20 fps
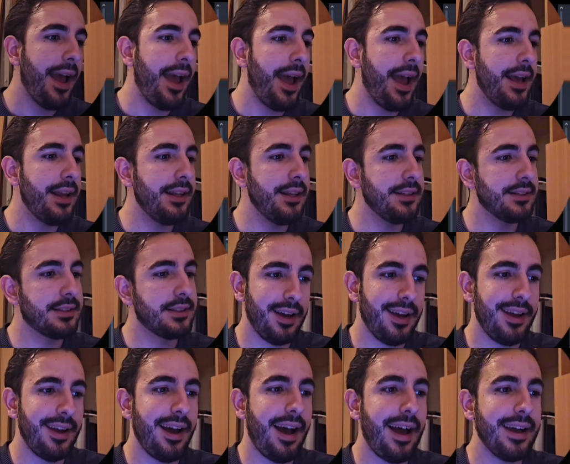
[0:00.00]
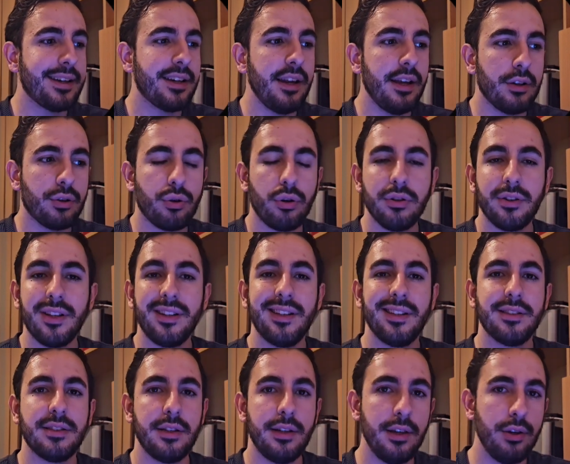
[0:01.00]
and it's that I create content
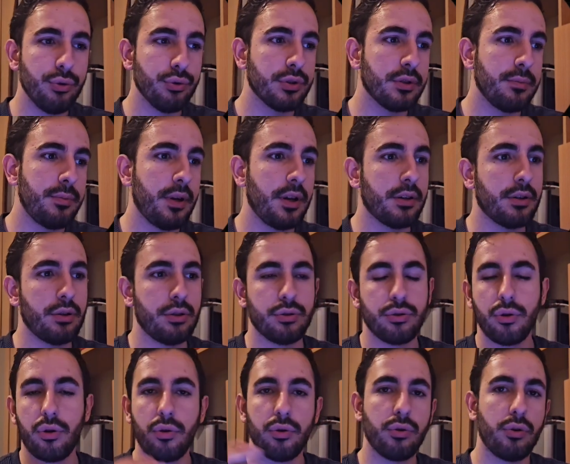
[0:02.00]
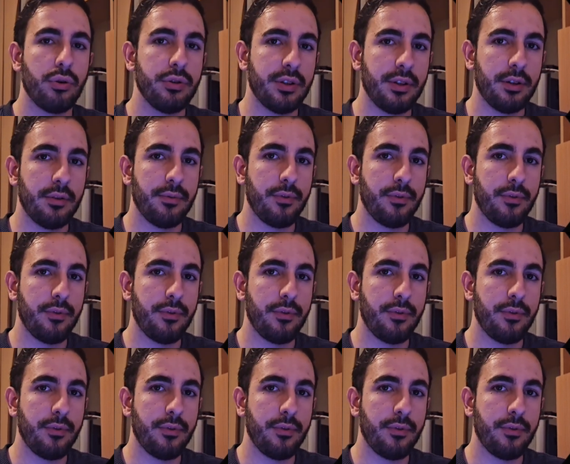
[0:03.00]
that's reusable across all content